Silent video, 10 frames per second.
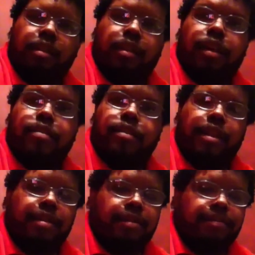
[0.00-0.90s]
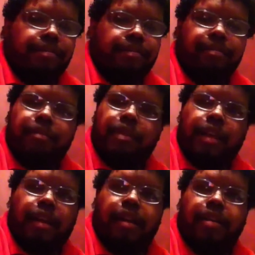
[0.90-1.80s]
Y'all stay up.
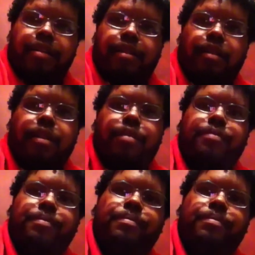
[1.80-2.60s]
I'll holler at y'all later.